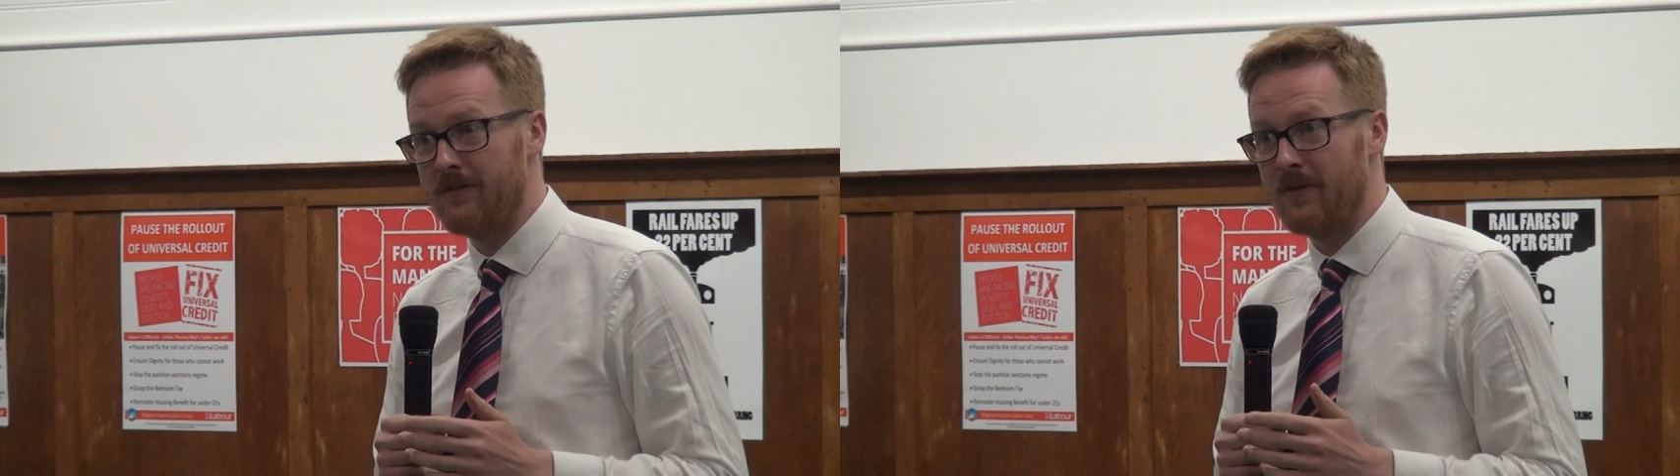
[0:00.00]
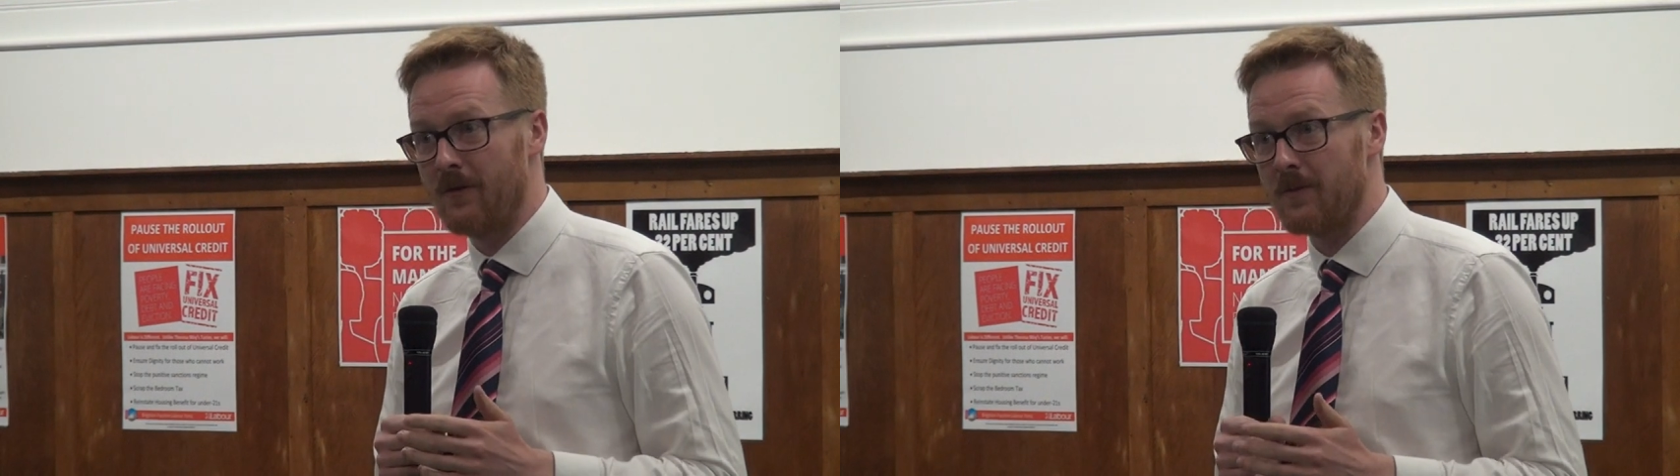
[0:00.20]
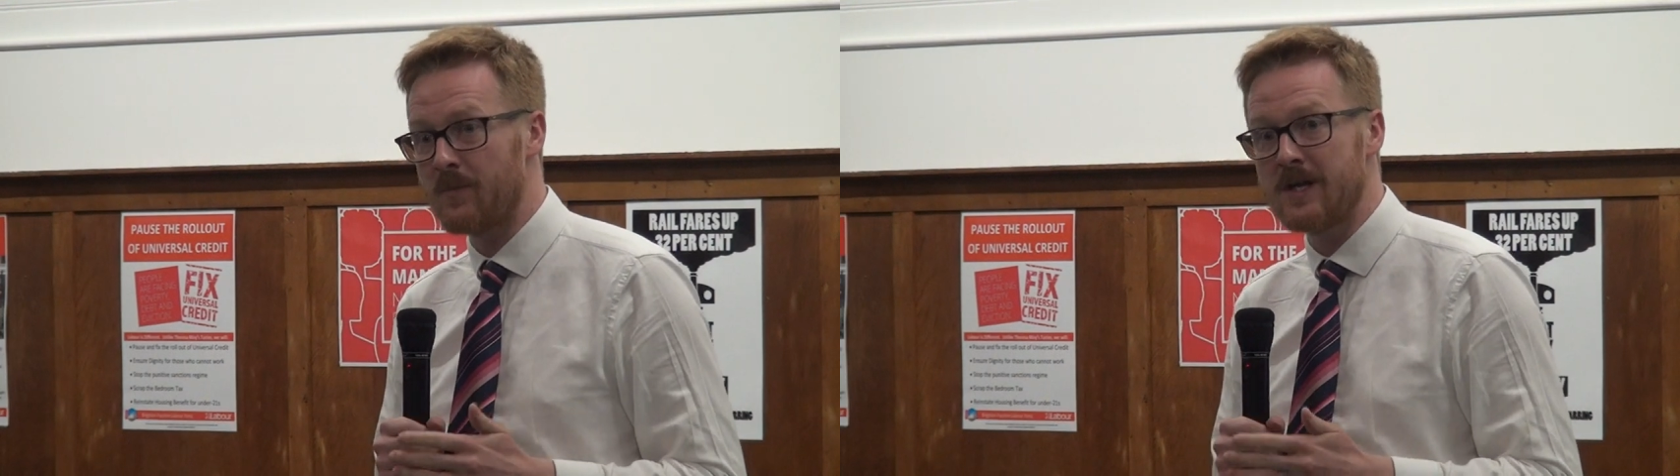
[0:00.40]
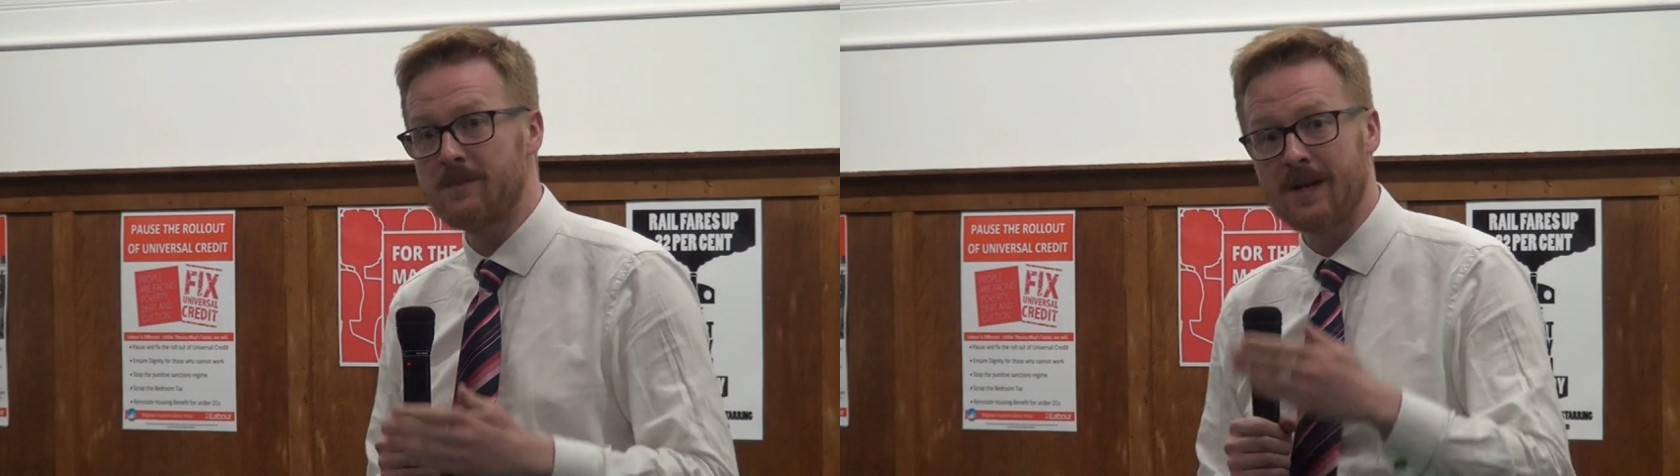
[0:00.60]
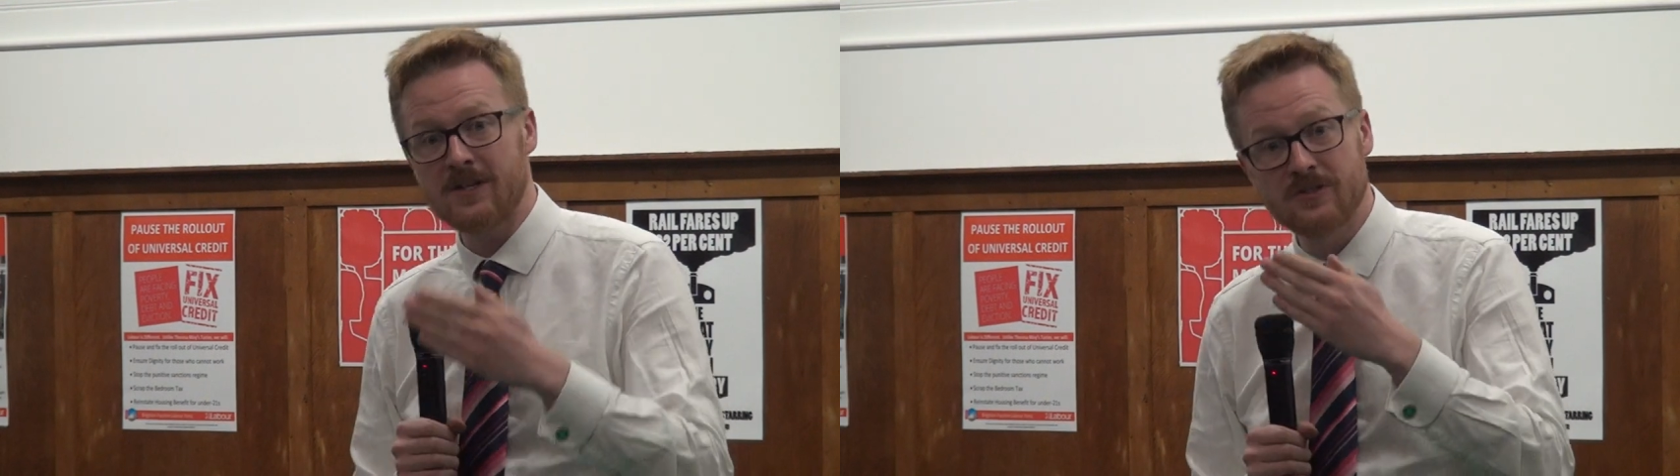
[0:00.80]
for them, when you
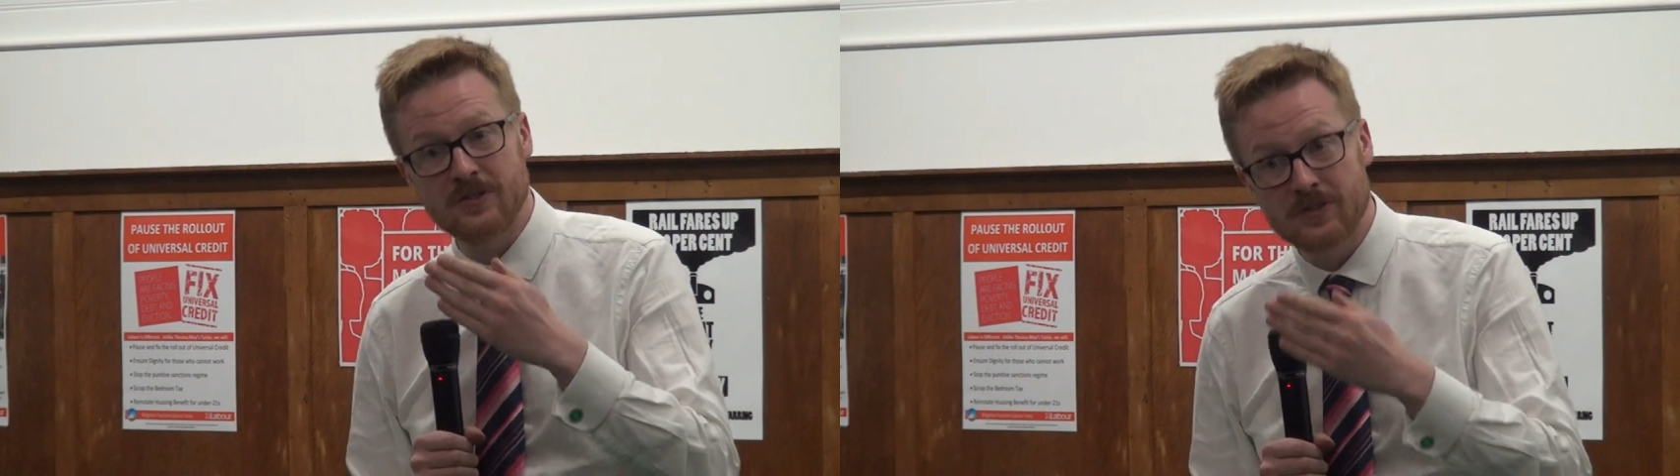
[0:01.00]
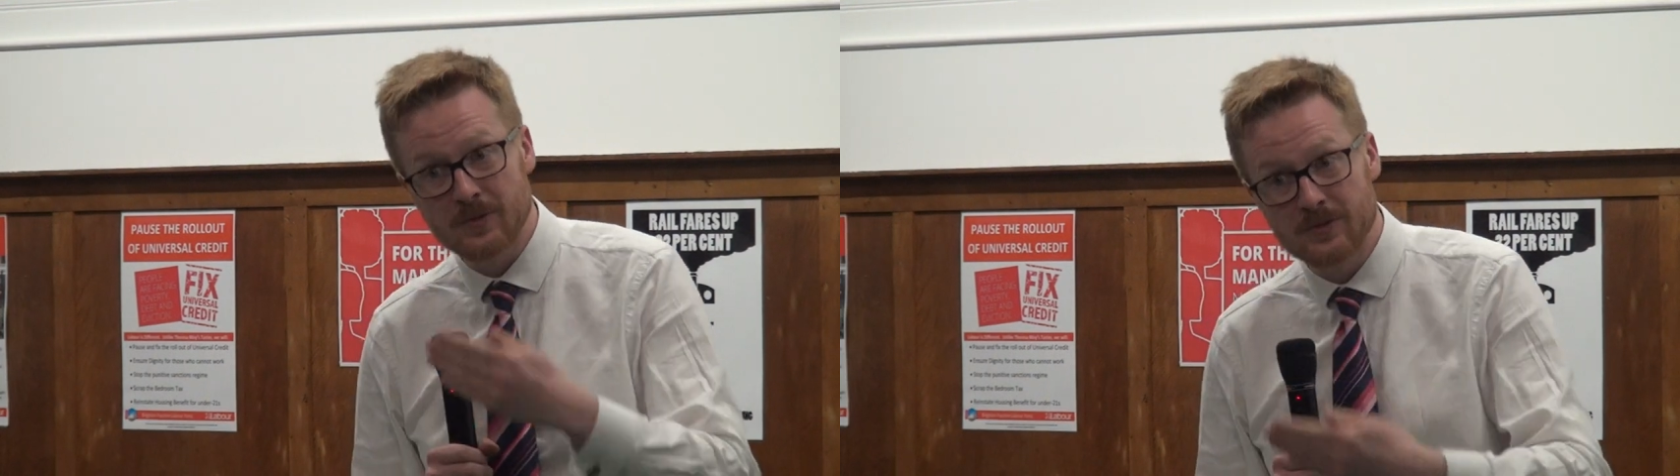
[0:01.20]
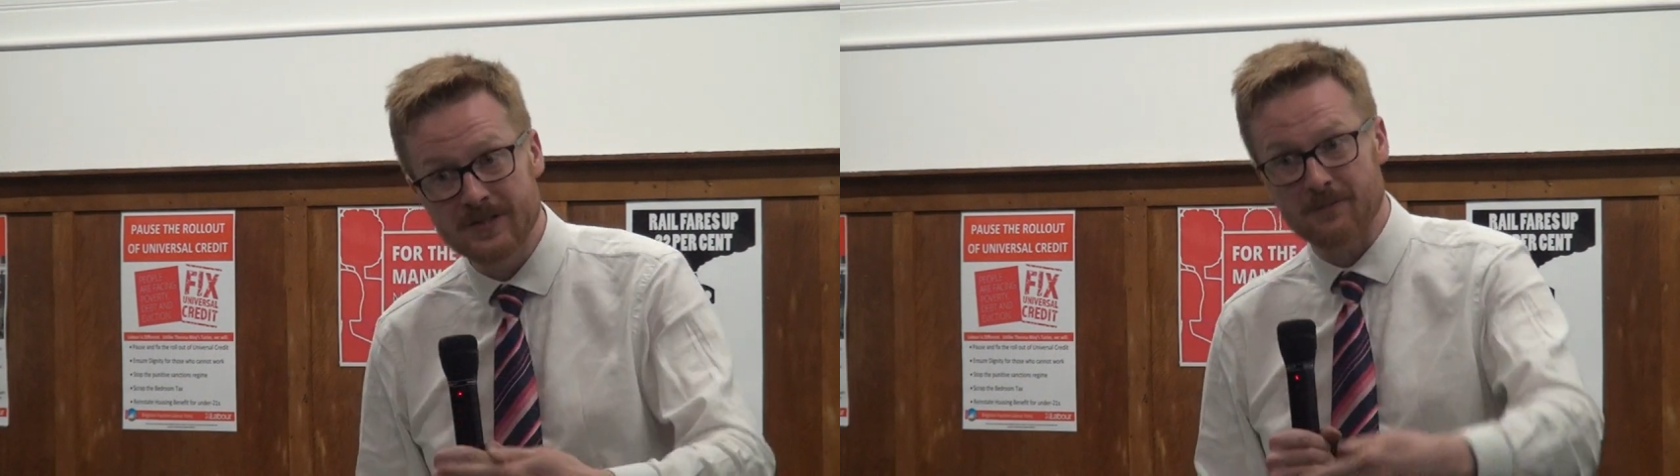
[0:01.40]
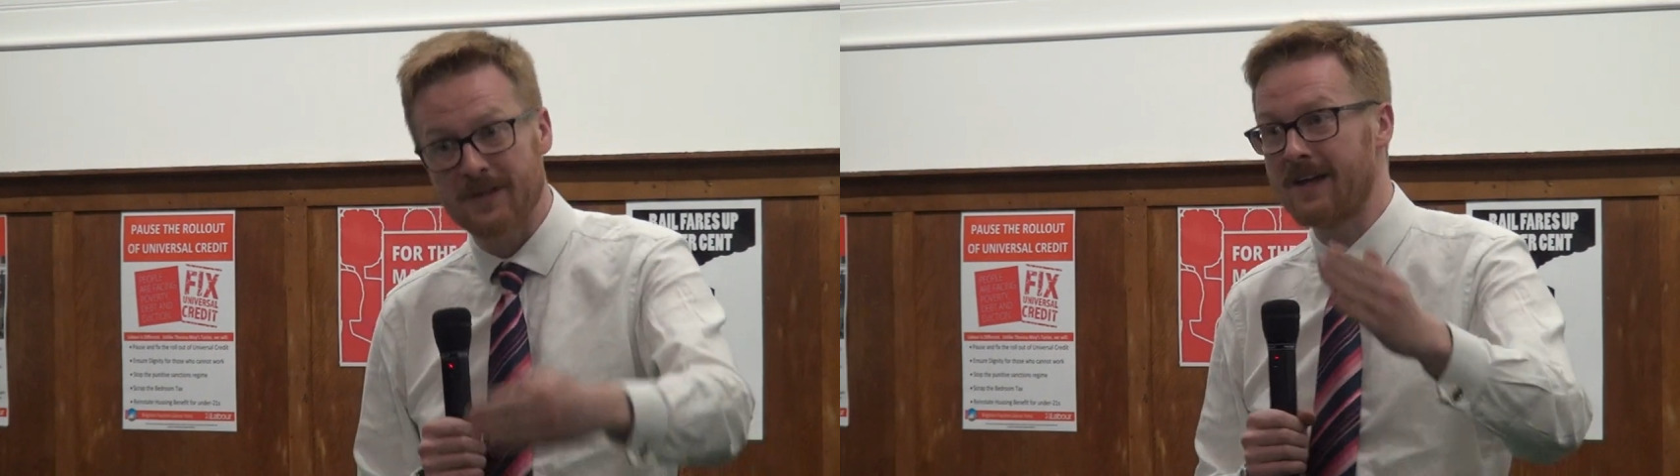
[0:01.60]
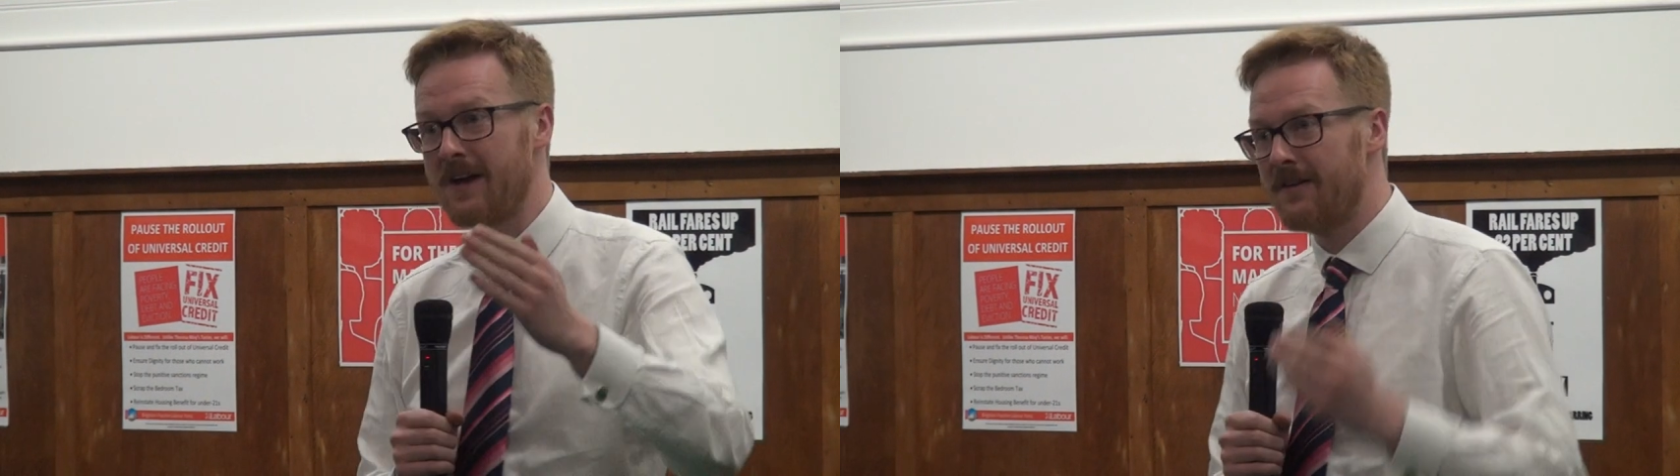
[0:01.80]
manage to do something